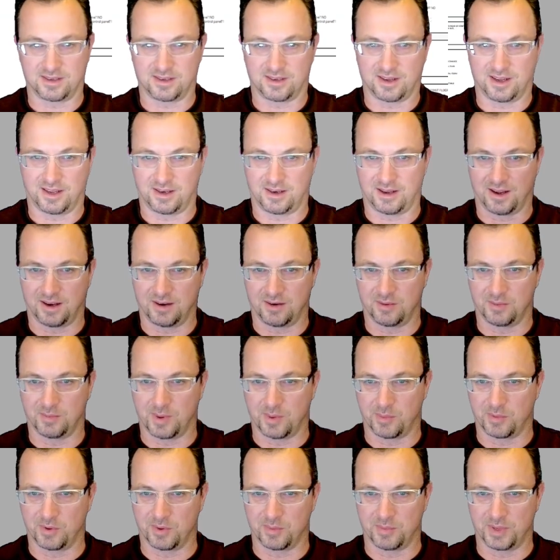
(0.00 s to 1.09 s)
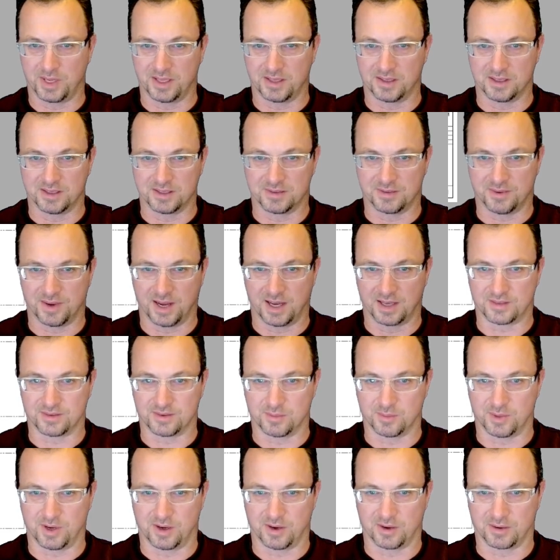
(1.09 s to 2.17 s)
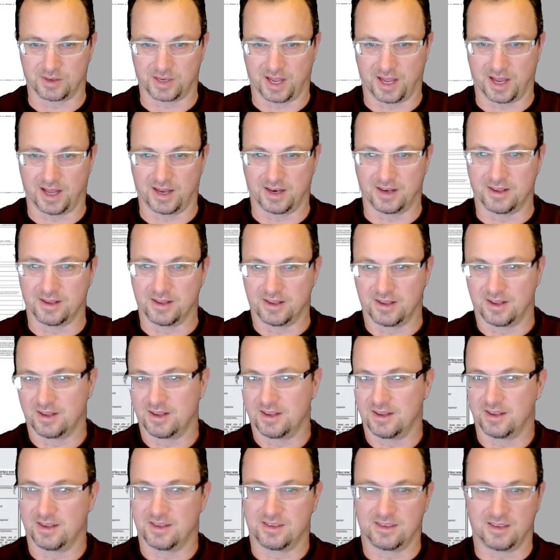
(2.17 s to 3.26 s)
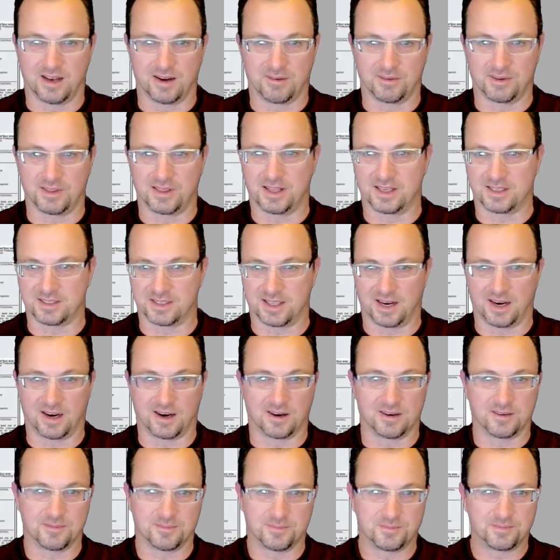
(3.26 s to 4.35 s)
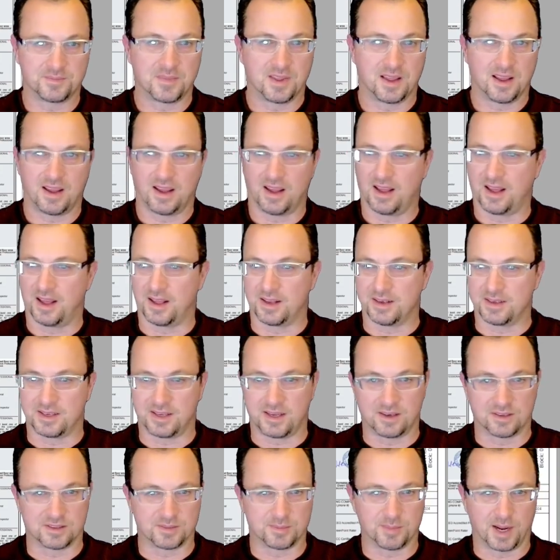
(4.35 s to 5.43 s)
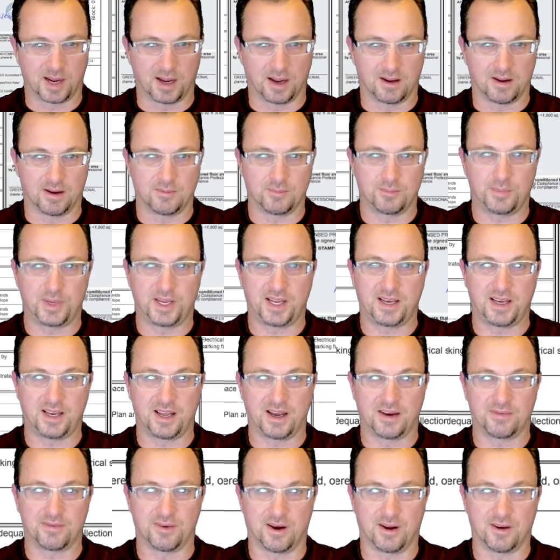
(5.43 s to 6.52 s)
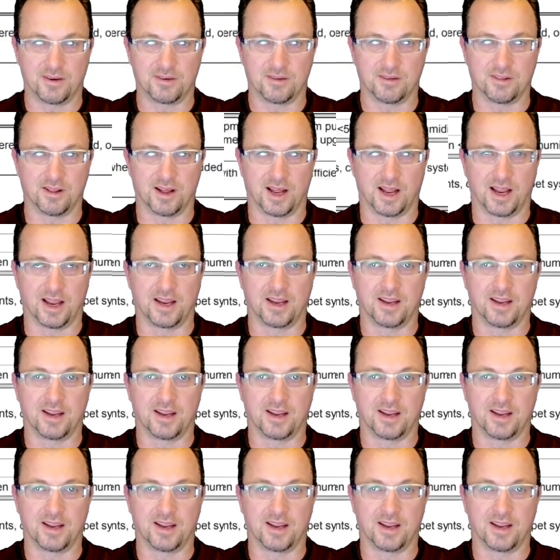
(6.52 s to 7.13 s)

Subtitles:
I don't remember it being this fast from AutoCAD. And everything's there. And here's my PDF underlay.